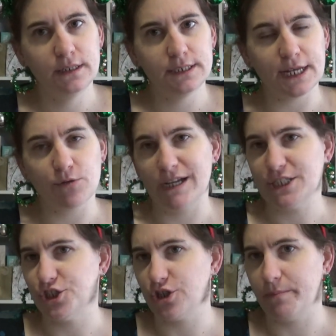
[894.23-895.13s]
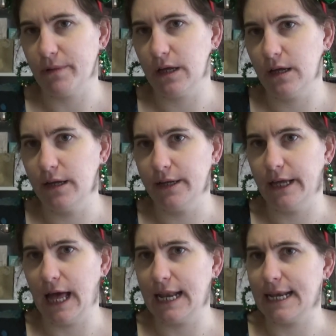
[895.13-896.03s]
decoration shop
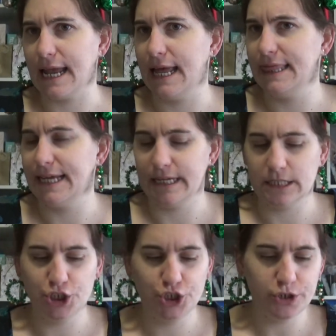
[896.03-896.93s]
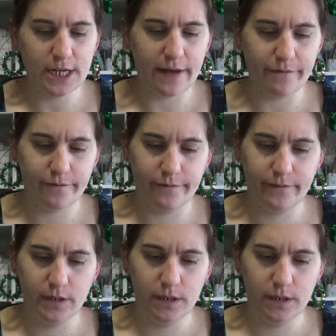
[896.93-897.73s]
and they should have